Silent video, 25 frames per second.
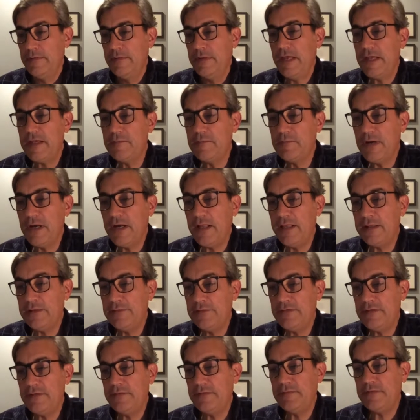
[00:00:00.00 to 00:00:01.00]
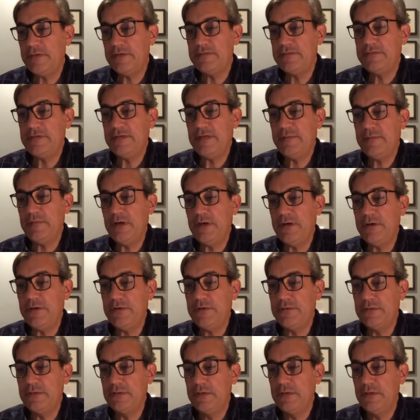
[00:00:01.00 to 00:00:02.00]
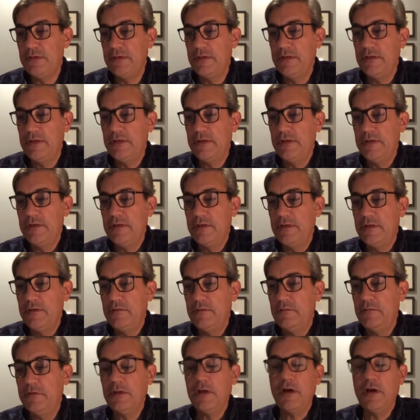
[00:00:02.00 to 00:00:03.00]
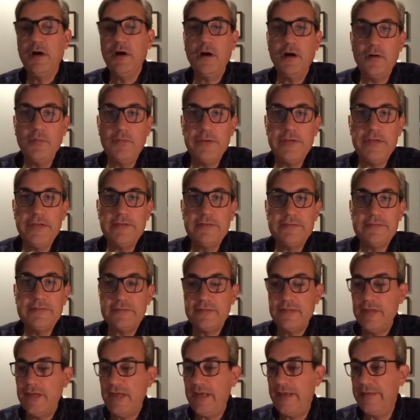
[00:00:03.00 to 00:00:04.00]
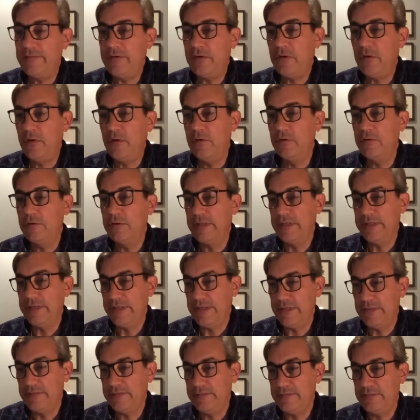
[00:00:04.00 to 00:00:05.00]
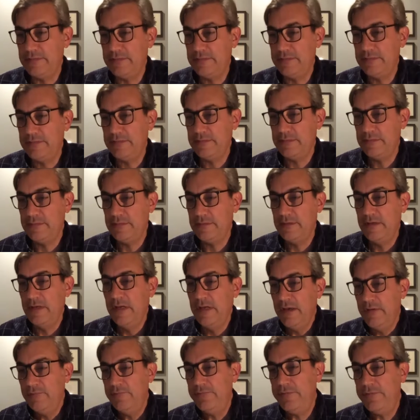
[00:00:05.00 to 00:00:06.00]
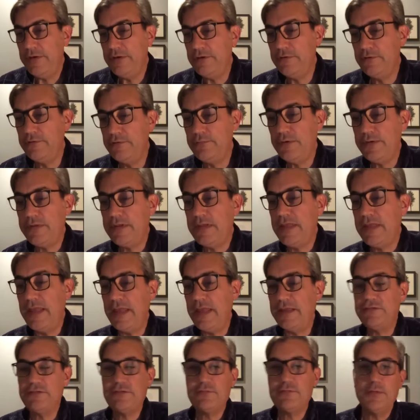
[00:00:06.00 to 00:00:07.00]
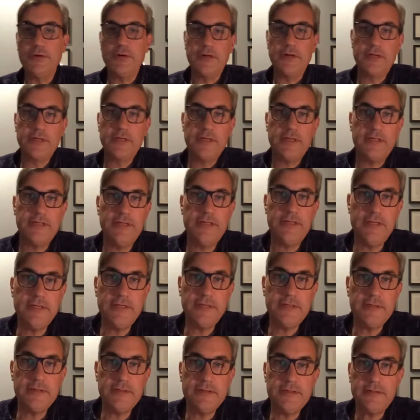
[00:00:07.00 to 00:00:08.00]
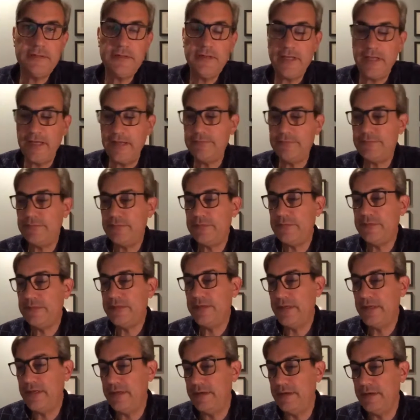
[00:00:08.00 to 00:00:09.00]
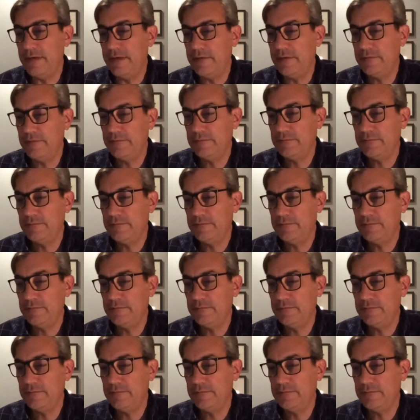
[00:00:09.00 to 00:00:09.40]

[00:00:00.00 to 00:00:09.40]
The etymology of gazebo will always have a hole in it, filled with guesswork year after year.